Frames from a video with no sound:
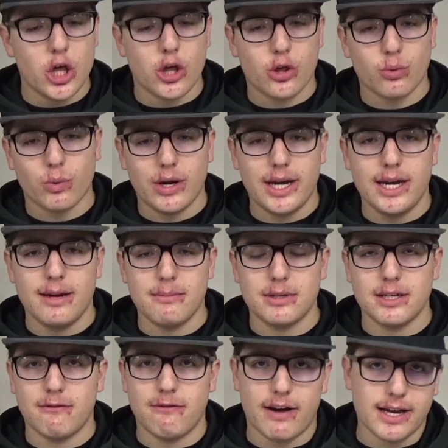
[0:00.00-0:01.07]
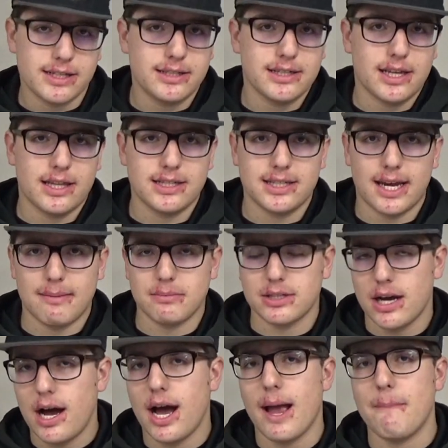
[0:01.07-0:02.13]
3 devices at the same
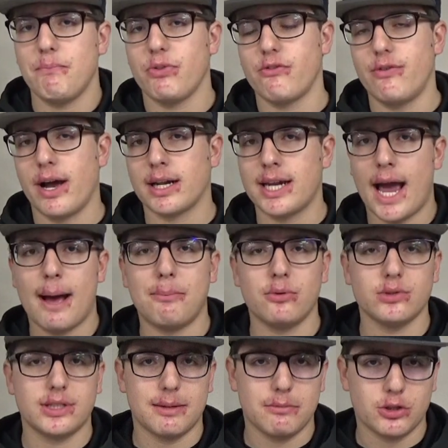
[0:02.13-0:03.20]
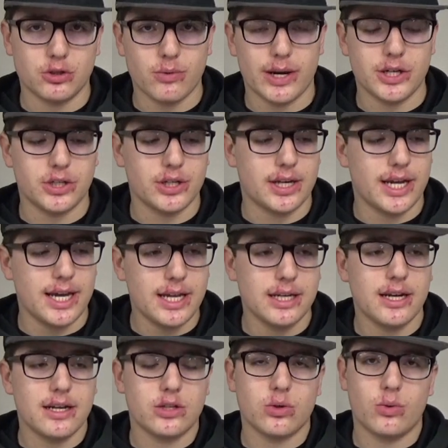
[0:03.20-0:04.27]
time. In fact, Apple's demonstration in
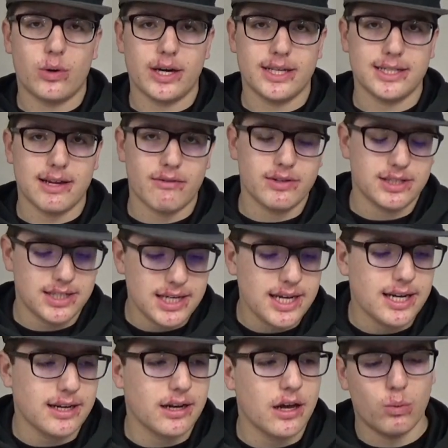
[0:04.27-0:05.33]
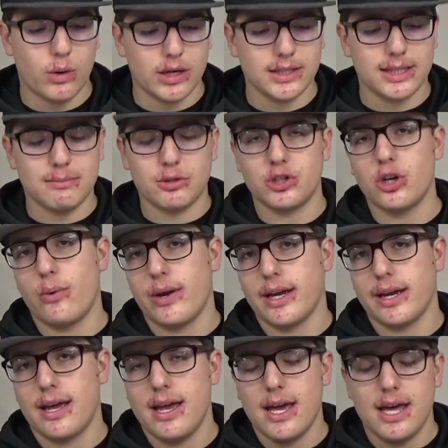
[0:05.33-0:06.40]
2017 was them
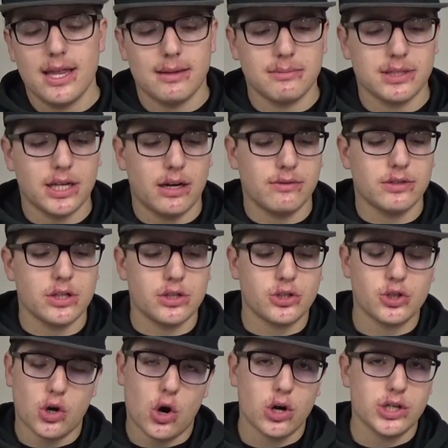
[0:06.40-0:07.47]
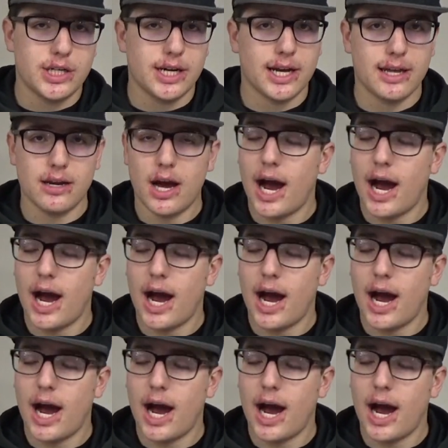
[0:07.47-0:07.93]
showing themselves charging an